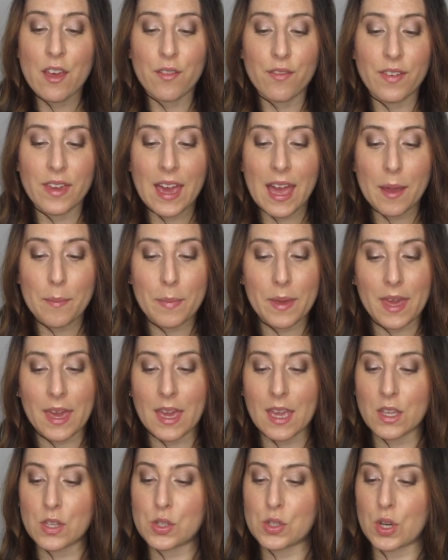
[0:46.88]

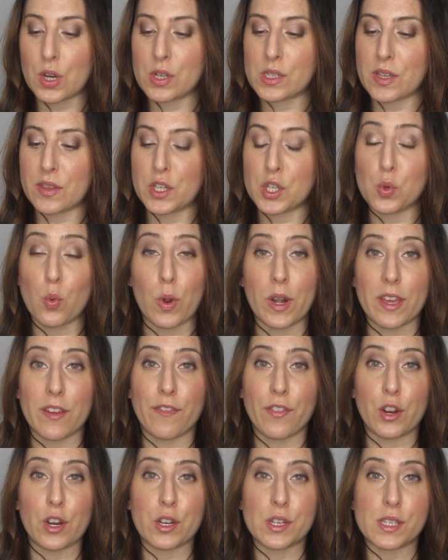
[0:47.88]
VIB starts on the
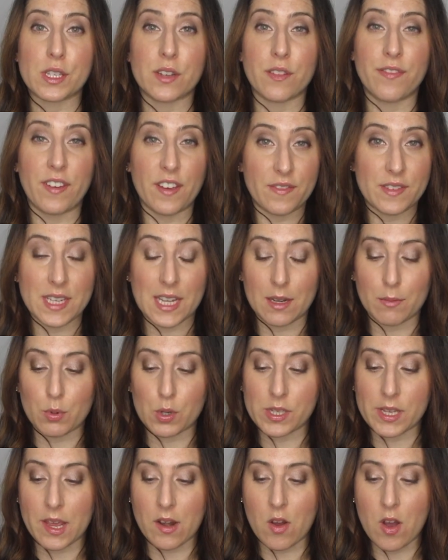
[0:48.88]
21st,
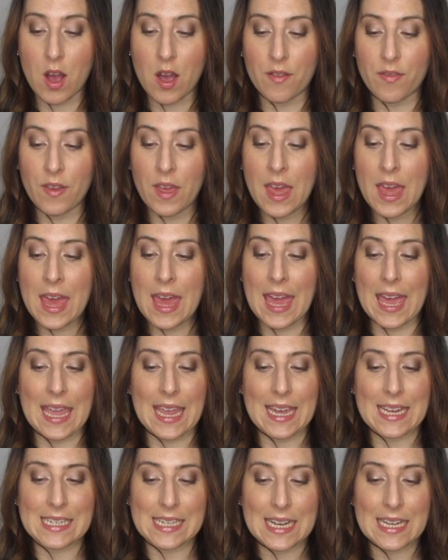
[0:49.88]
15% off.
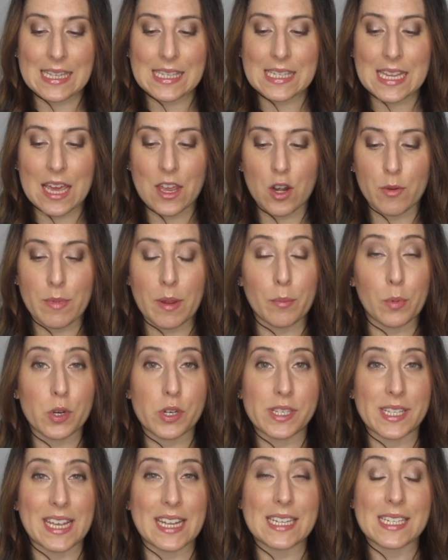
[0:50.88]
And Insider
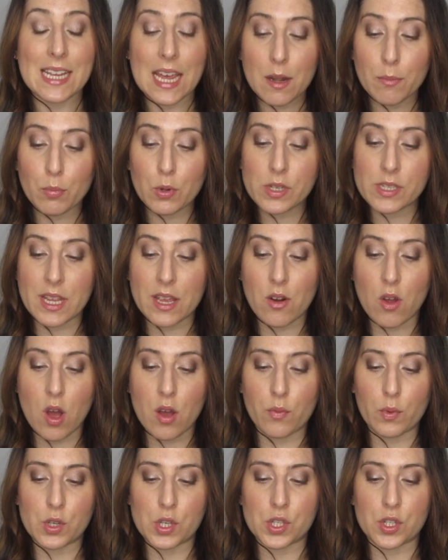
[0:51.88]
members get 10%
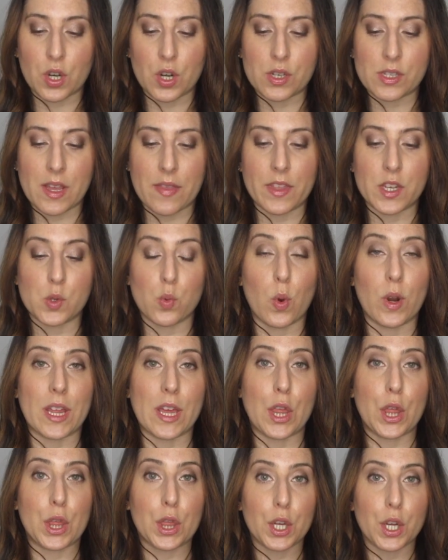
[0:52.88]
off, which starts on the
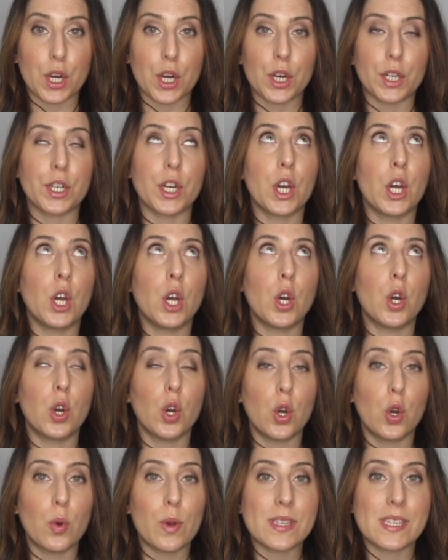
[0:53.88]
23rd.
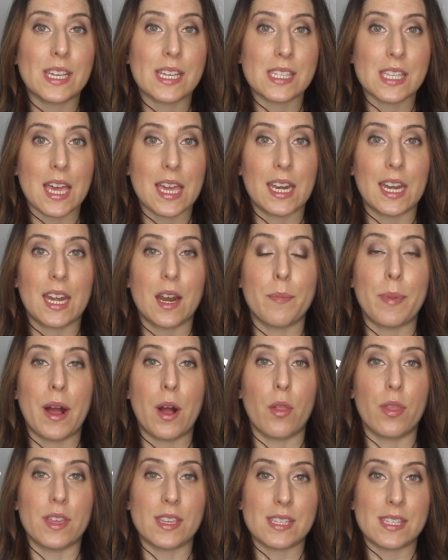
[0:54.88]
Who is excited
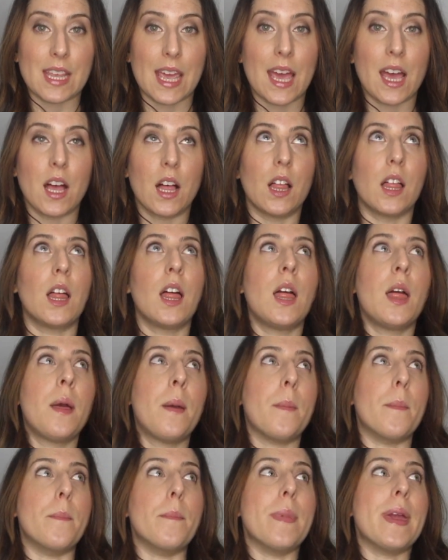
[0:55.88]
about this sale?
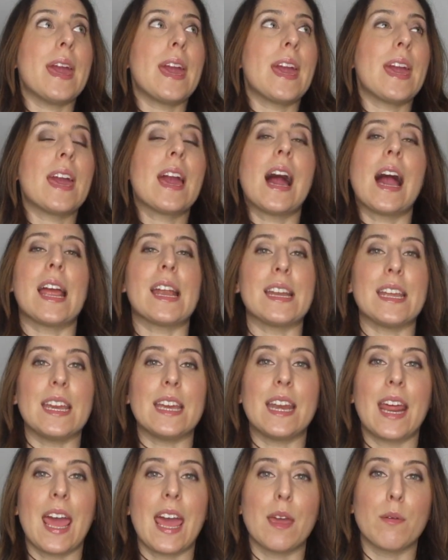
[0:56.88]
Me. I
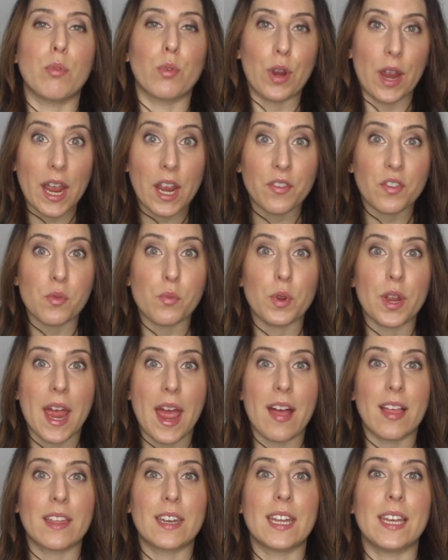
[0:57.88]
need a break from
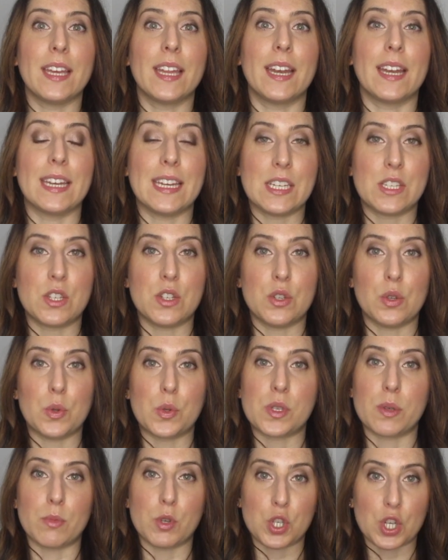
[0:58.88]
reality and I need to do
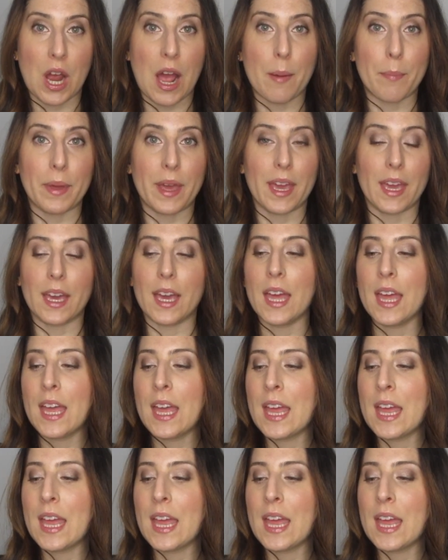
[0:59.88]
some shopping.